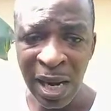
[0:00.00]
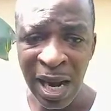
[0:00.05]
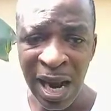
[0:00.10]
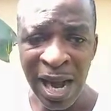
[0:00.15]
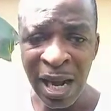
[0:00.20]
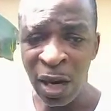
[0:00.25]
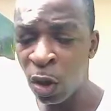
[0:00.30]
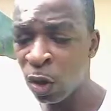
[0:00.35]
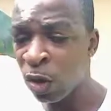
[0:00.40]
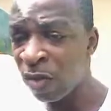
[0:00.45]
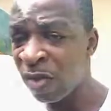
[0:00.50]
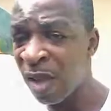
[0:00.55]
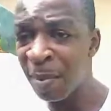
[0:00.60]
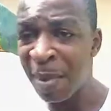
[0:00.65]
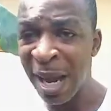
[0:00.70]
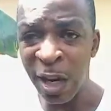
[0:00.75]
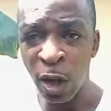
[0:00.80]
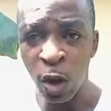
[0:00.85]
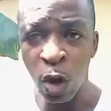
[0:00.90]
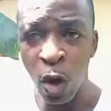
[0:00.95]
a lot of them are
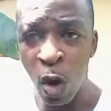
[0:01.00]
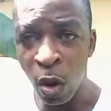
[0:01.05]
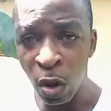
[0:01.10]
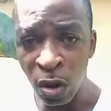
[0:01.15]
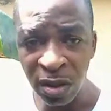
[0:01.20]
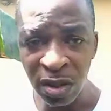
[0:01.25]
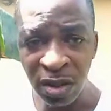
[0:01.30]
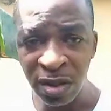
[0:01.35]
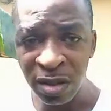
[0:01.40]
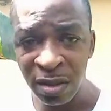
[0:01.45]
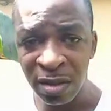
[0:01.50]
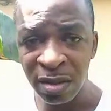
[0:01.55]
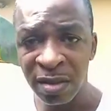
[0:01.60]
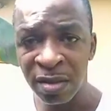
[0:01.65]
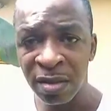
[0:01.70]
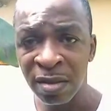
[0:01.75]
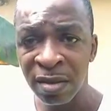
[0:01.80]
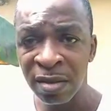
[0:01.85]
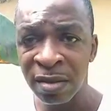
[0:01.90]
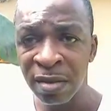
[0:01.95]
in cults,
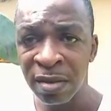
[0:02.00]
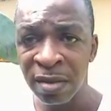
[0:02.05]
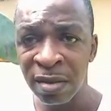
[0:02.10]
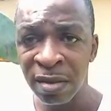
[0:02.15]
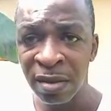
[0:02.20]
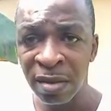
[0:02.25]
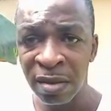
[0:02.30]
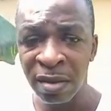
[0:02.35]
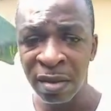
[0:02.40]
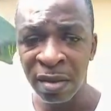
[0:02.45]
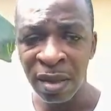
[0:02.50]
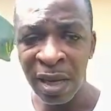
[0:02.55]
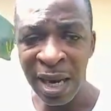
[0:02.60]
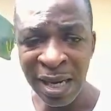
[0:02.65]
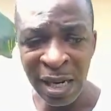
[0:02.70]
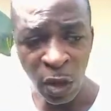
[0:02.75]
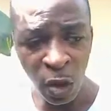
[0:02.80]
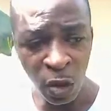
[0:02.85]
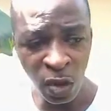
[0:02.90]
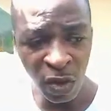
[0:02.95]
and
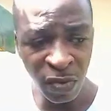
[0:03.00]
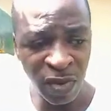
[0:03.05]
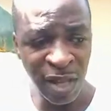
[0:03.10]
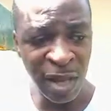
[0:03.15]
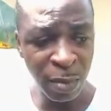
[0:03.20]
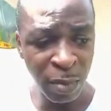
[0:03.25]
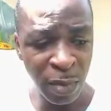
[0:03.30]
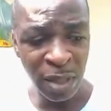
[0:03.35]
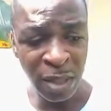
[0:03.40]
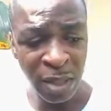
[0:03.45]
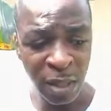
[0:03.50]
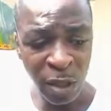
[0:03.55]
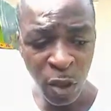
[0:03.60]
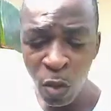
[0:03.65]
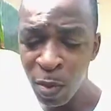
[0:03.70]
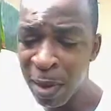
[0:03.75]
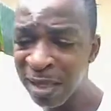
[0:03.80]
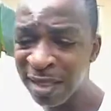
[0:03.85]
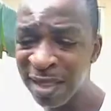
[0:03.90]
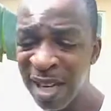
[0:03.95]
a lot of them,
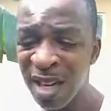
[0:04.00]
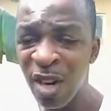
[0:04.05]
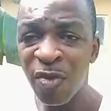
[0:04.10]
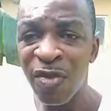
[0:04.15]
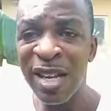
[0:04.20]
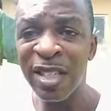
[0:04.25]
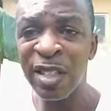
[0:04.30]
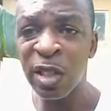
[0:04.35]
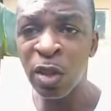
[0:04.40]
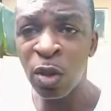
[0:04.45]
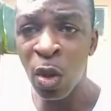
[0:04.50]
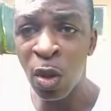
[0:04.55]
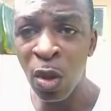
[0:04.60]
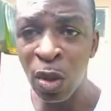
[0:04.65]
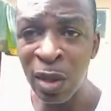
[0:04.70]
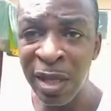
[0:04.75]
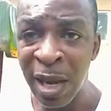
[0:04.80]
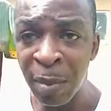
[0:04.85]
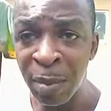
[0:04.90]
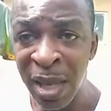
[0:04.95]
human sacrifice is done on
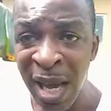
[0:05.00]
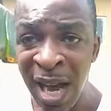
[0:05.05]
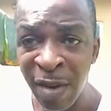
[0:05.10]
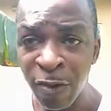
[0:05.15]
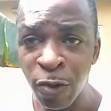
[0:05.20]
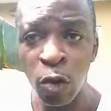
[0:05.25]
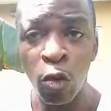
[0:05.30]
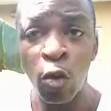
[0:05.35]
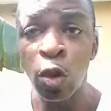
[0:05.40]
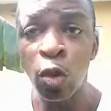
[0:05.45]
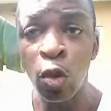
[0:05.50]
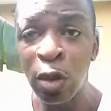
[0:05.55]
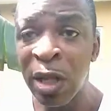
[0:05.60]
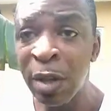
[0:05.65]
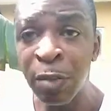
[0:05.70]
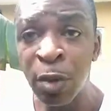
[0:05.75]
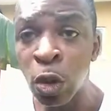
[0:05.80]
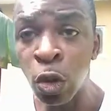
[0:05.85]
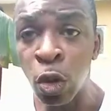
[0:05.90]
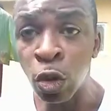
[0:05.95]
their behalf? You want to tell
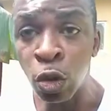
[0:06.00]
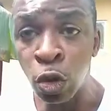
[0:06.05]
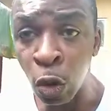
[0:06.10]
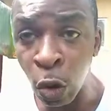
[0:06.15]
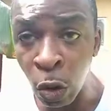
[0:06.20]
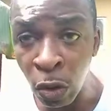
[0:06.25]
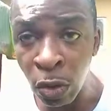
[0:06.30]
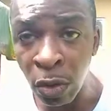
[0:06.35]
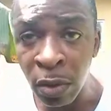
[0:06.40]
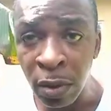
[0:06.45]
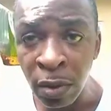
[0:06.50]
me you don't know?